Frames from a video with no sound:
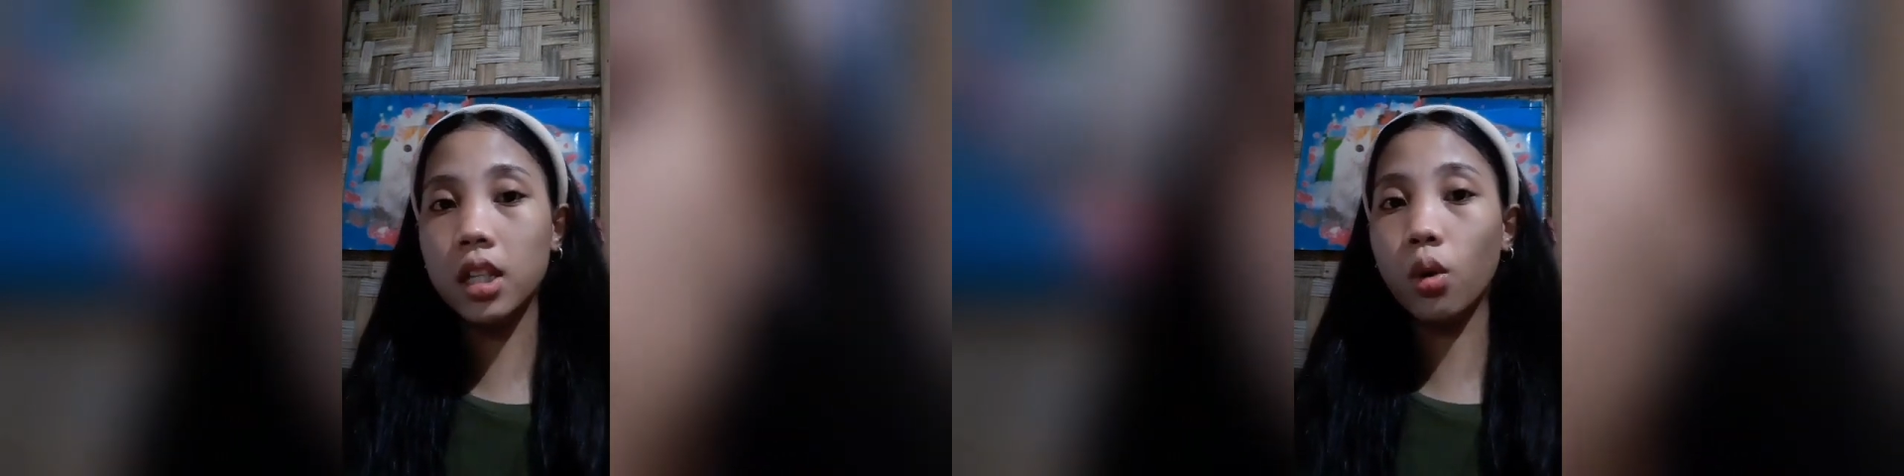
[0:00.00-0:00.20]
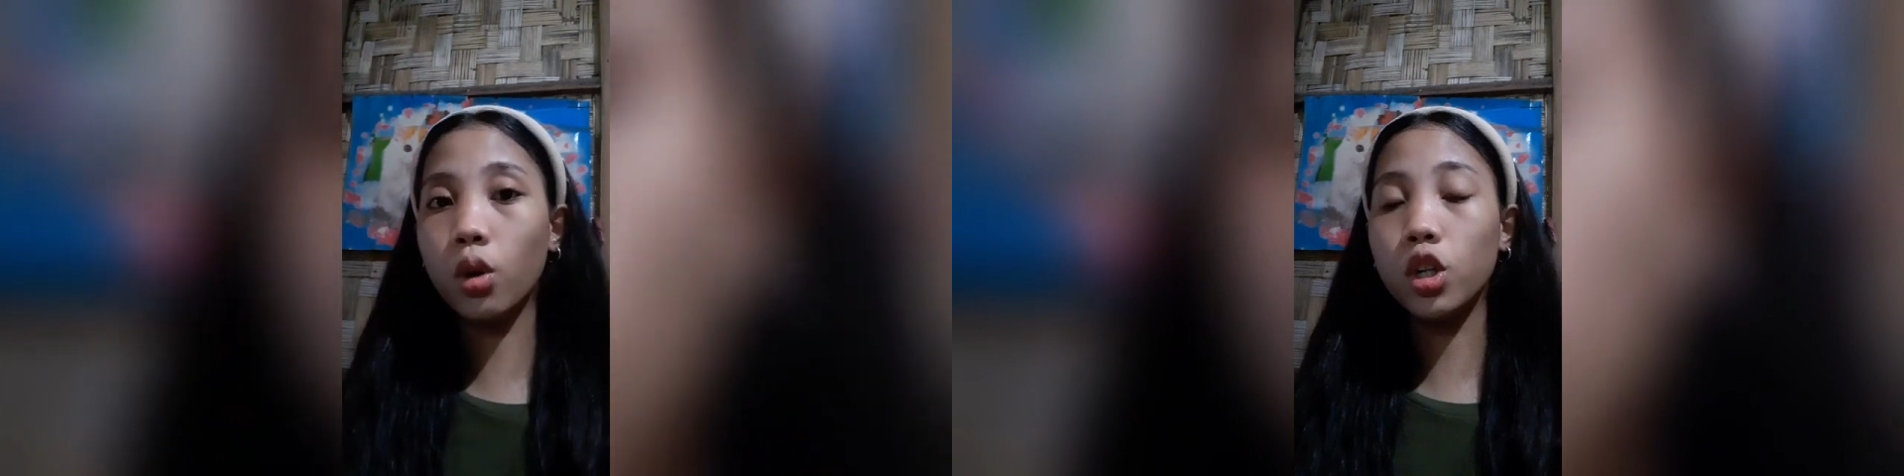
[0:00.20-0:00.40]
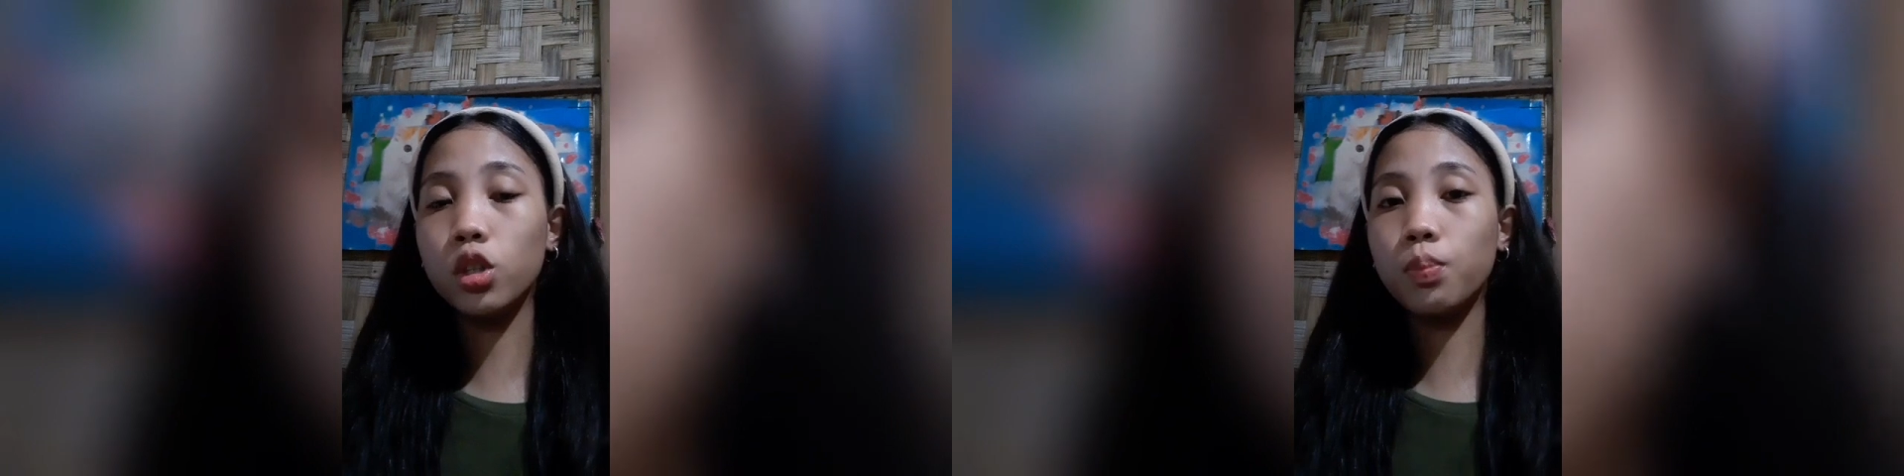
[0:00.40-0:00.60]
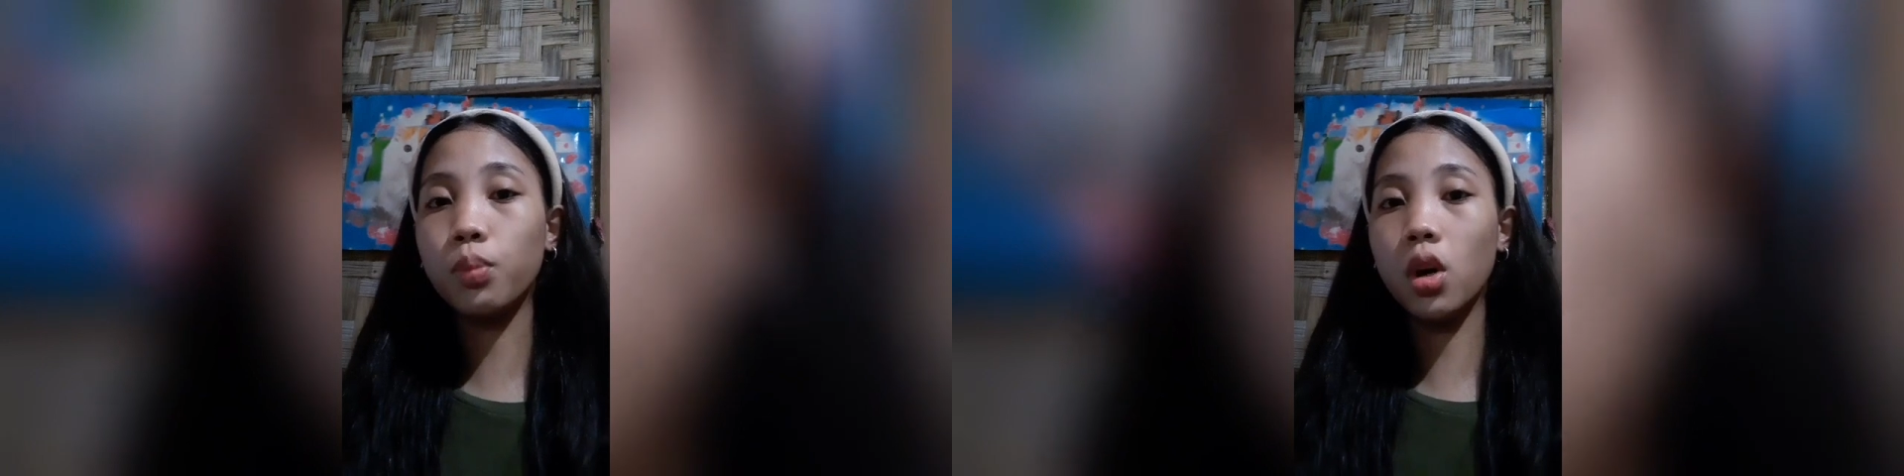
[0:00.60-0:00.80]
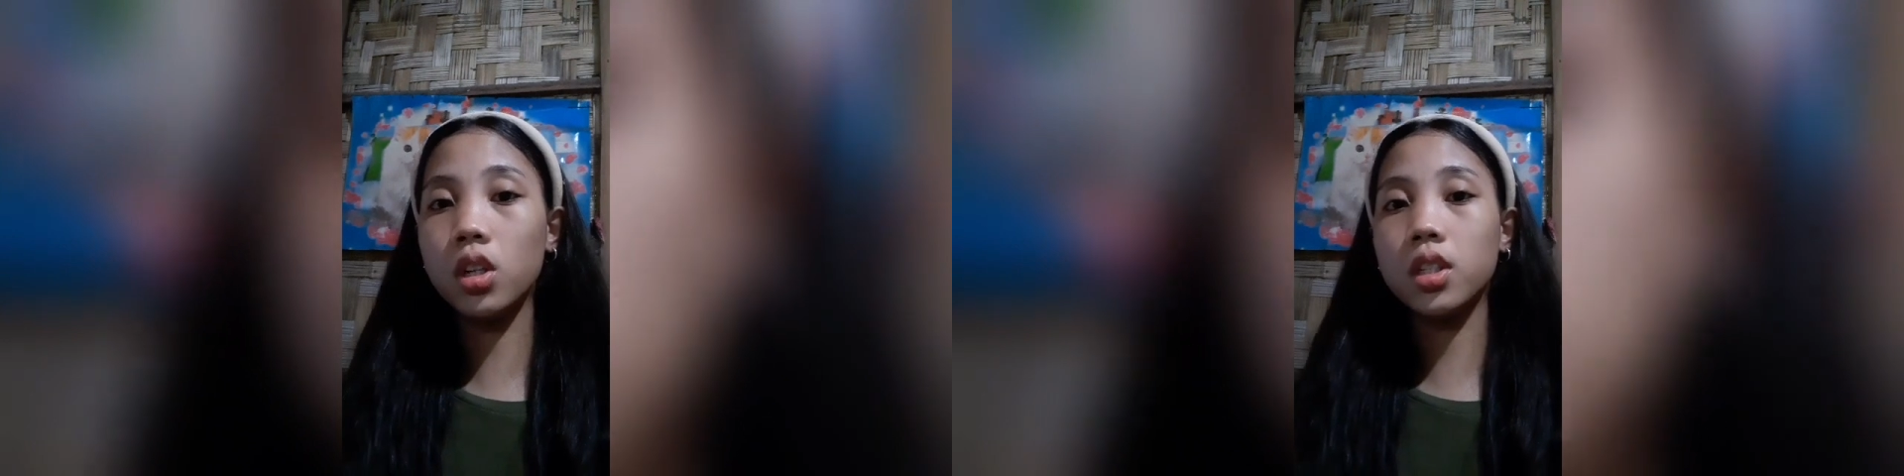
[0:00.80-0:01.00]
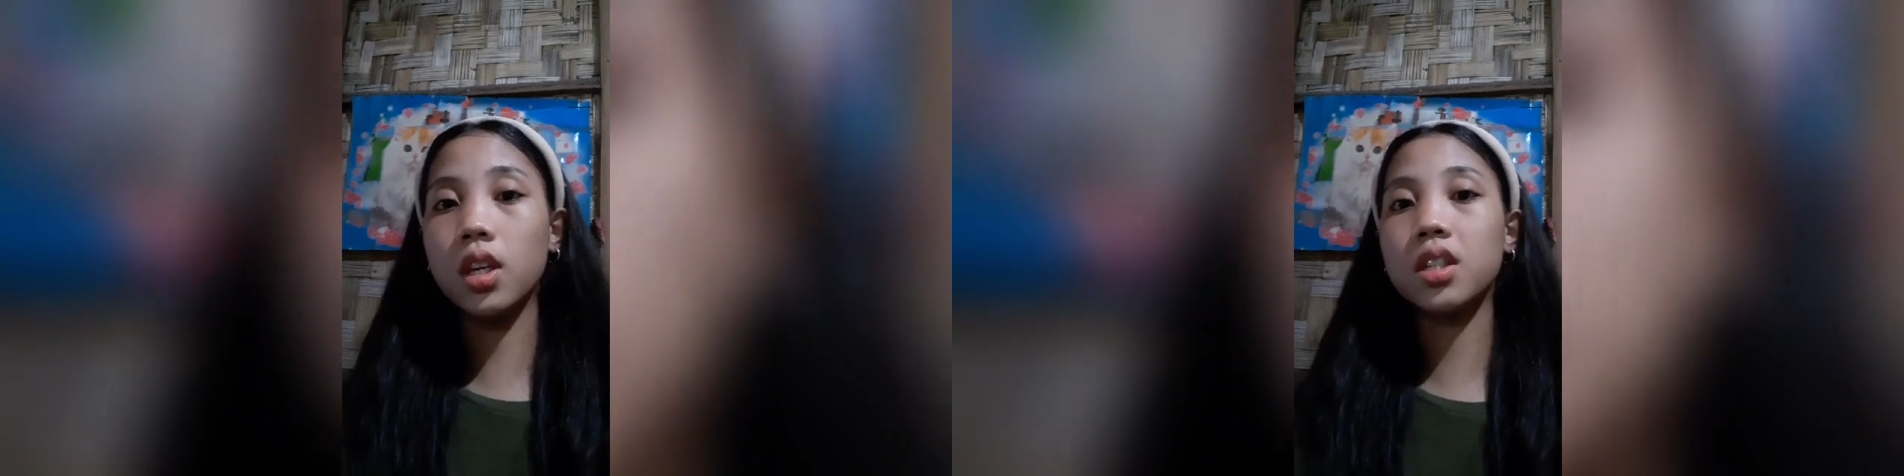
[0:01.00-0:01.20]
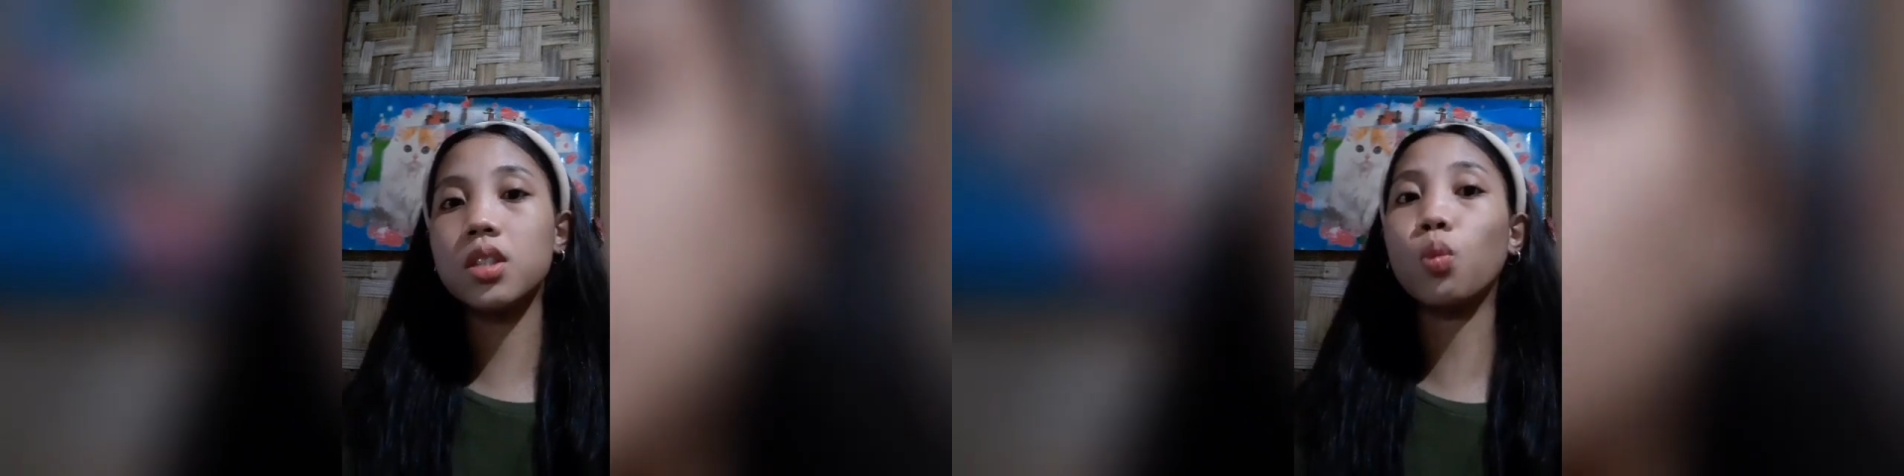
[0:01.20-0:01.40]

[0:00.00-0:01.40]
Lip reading: in order to process